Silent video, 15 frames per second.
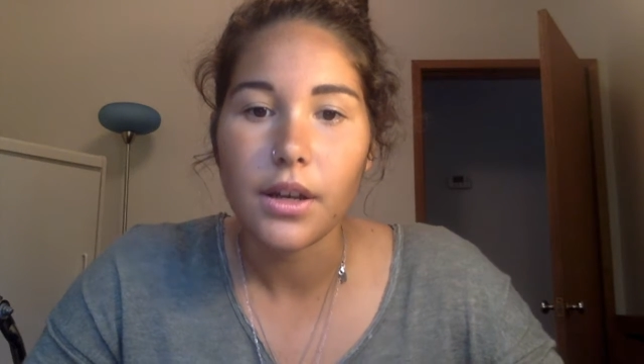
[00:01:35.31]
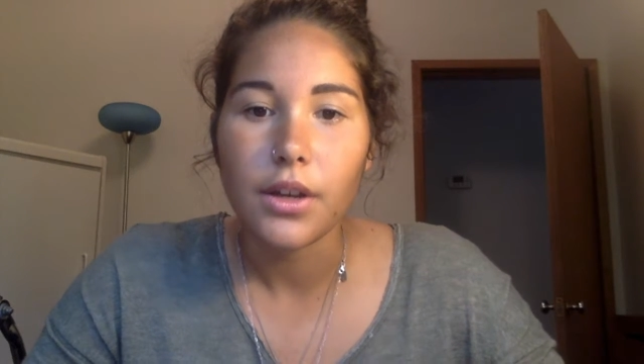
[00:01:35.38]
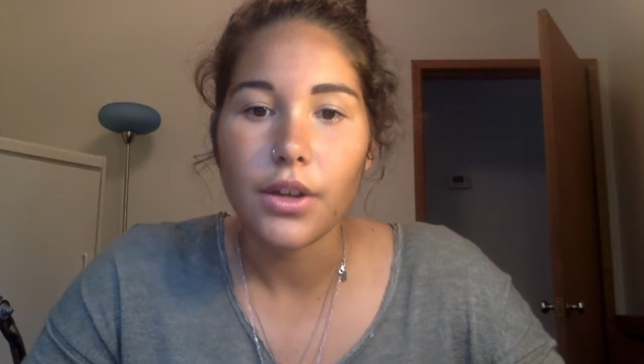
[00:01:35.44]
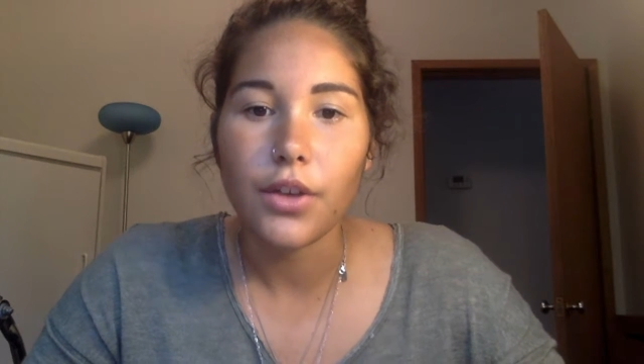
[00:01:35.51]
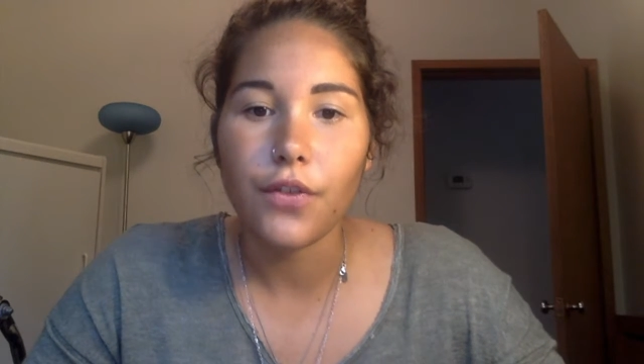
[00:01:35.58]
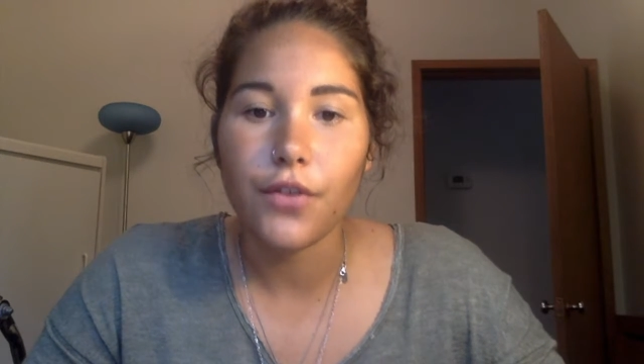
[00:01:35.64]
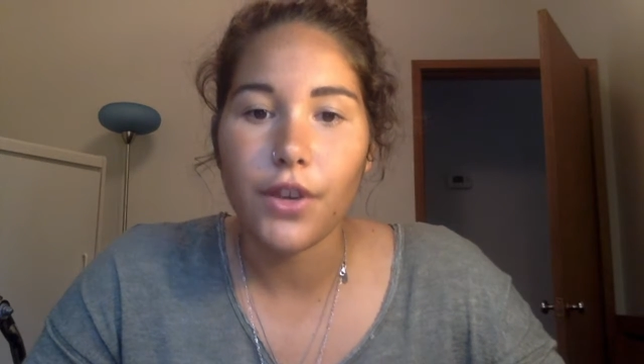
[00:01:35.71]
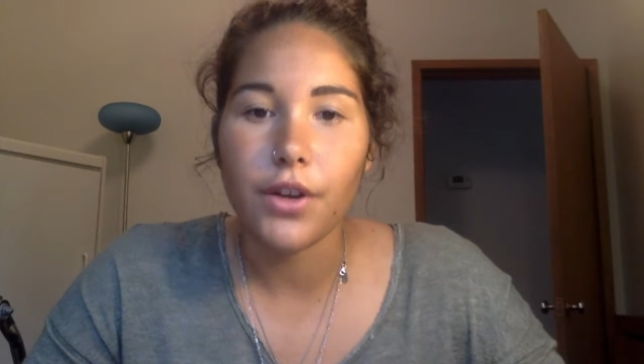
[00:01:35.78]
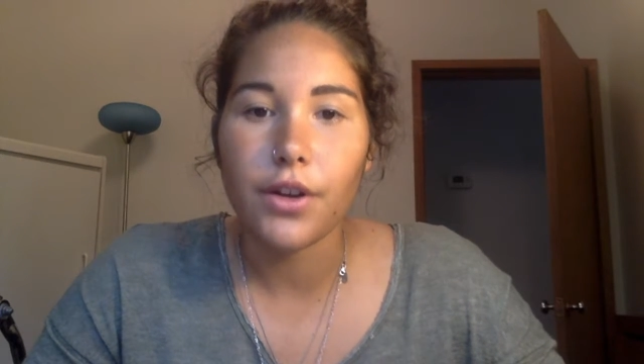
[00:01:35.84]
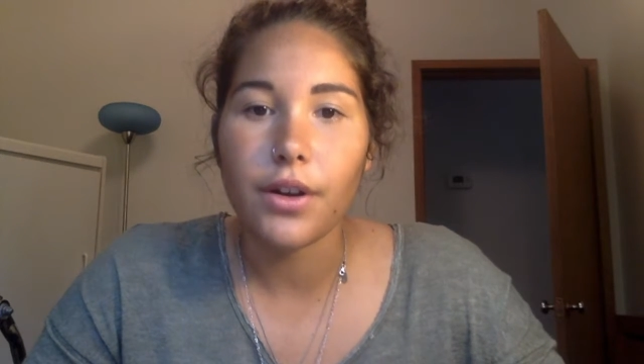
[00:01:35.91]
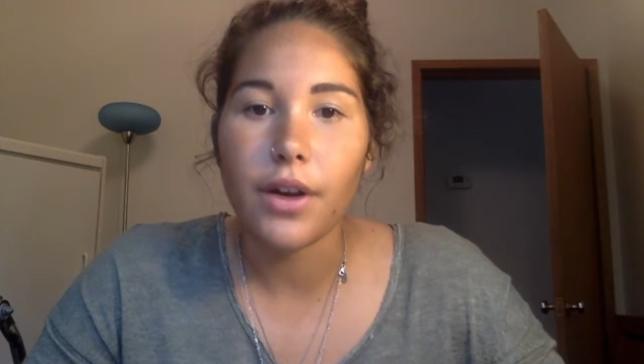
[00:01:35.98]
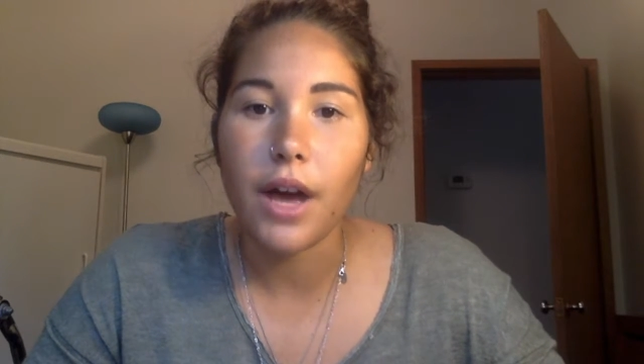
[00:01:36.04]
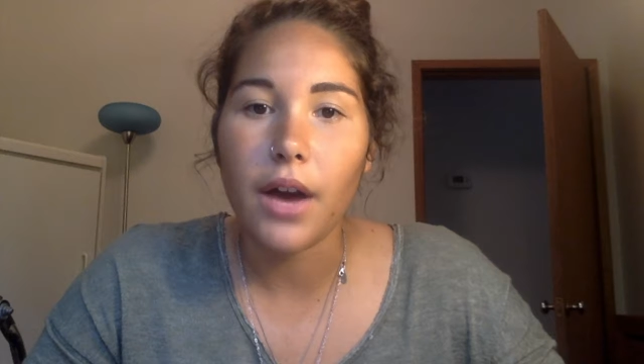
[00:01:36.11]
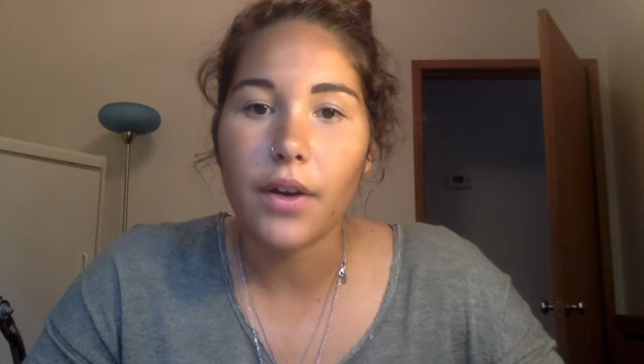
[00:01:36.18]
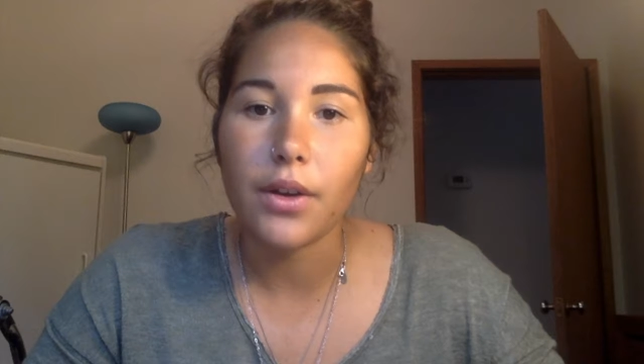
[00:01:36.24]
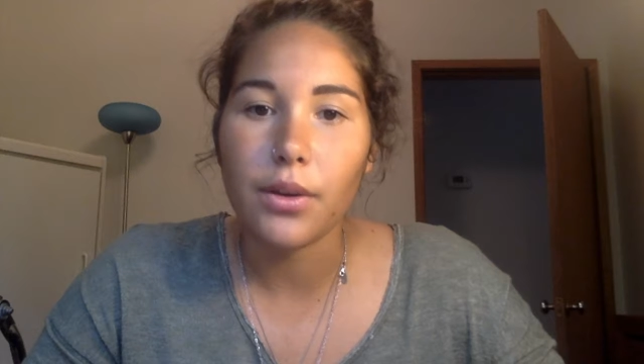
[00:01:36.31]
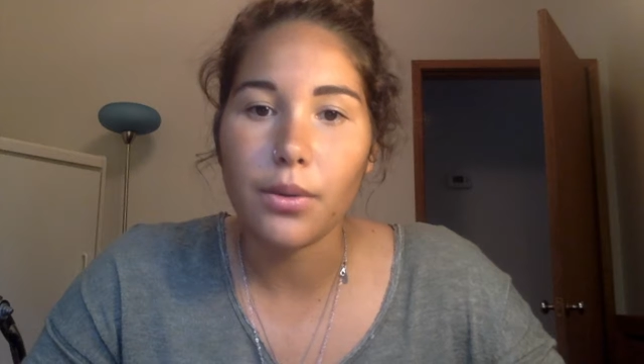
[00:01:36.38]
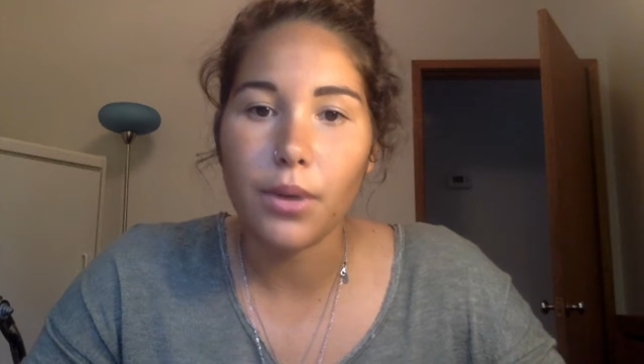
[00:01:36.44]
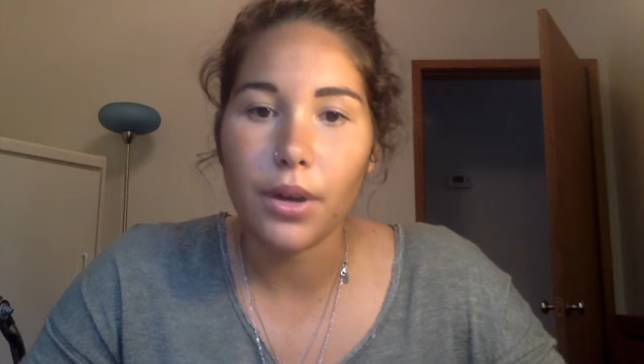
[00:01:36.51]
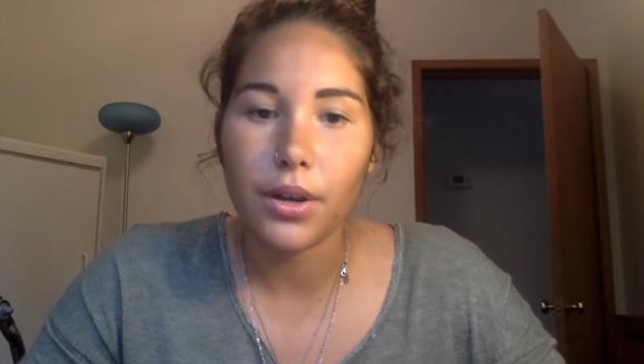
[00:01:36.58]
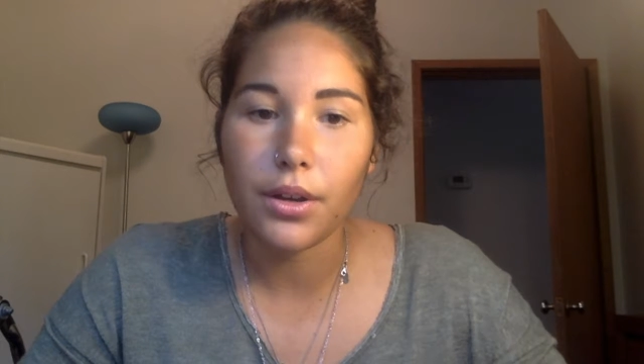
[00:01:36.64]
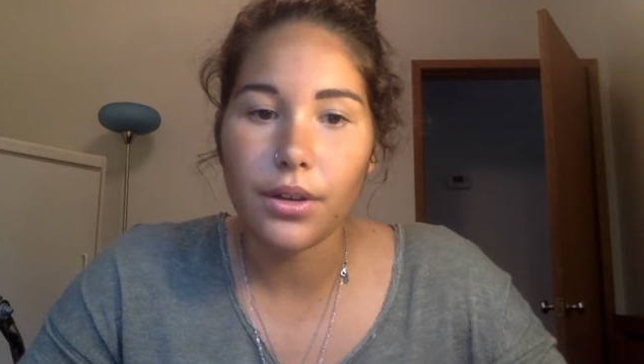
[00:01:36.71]
you've figured out how you
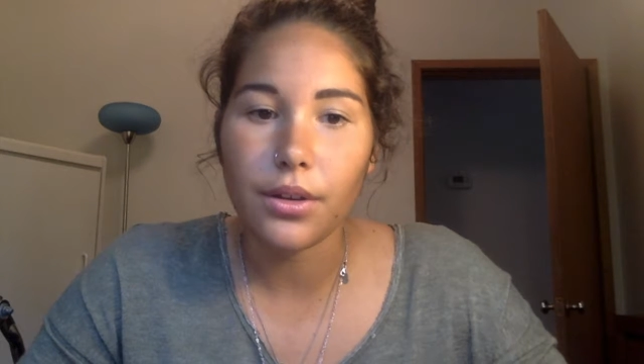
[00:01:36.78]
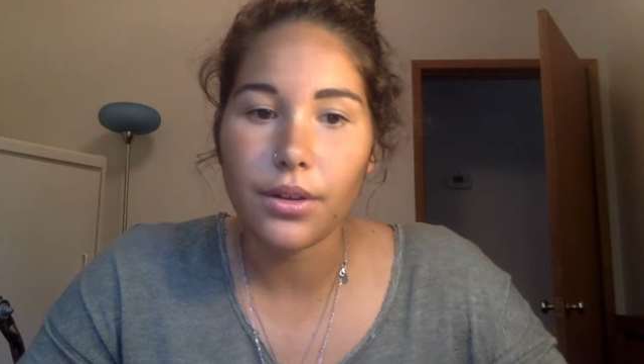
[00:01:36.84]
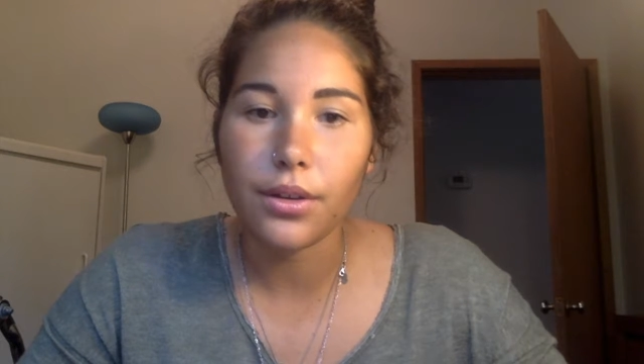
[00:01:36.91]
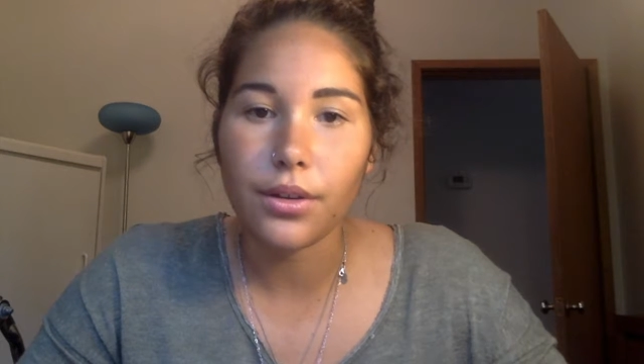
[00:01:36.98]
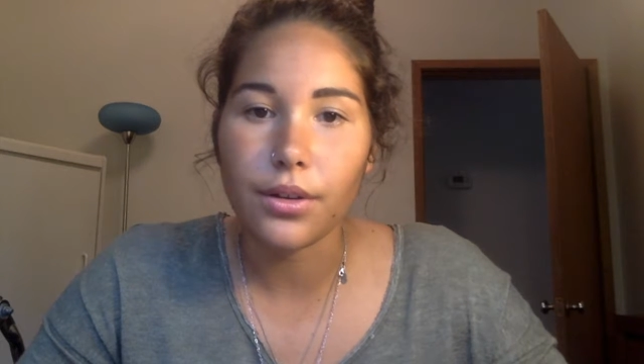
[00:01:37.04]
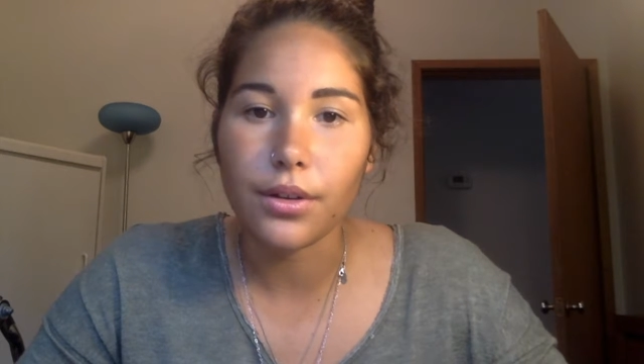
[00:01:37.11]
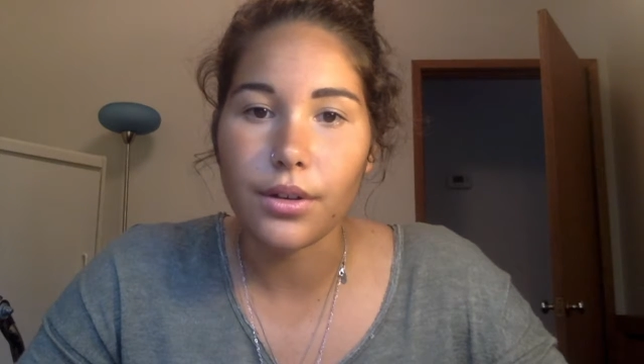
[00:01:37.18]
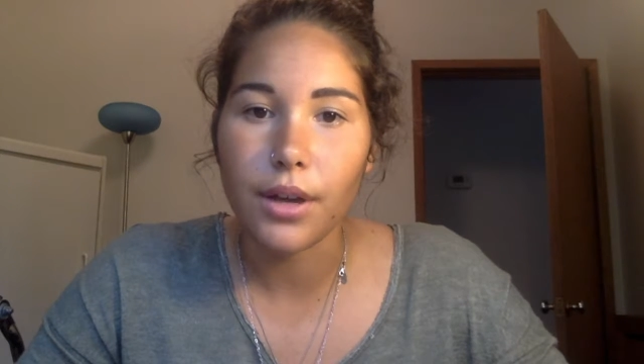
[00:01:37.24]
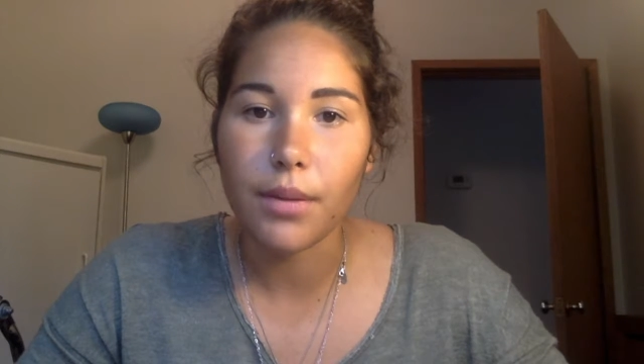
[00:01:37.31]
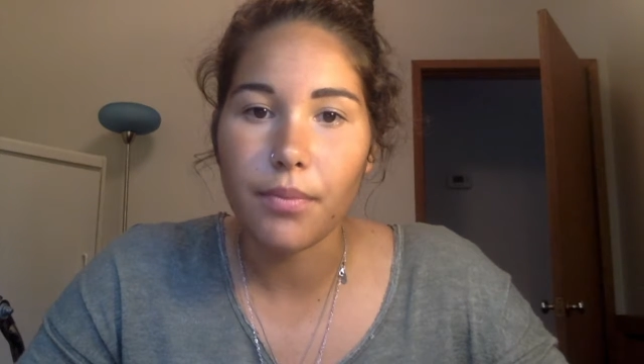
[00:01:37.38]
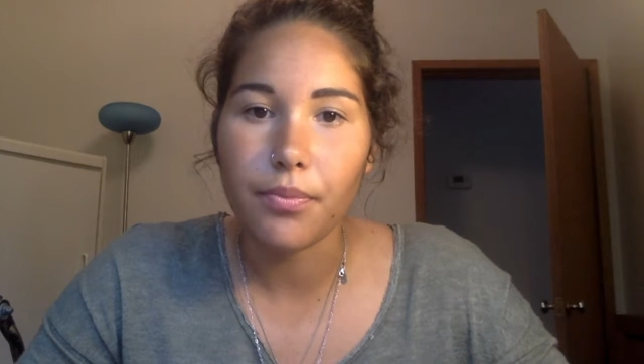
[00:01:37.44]
want your